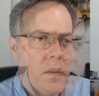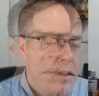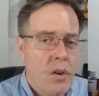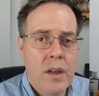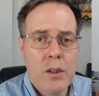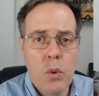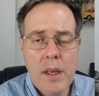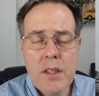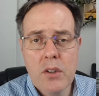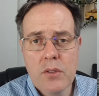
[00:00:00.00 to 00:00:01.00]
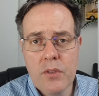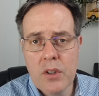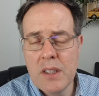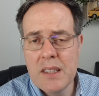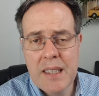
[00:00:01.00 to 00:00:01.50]
Congratulations for
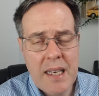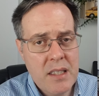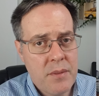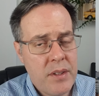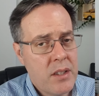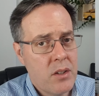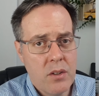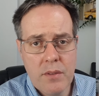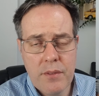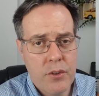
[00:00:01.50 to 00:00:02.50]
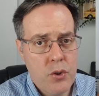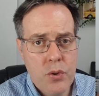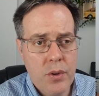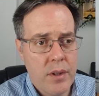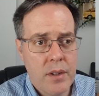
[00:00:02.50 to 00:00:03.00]
this nice video, for
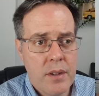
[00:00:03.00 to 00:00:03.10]
sure.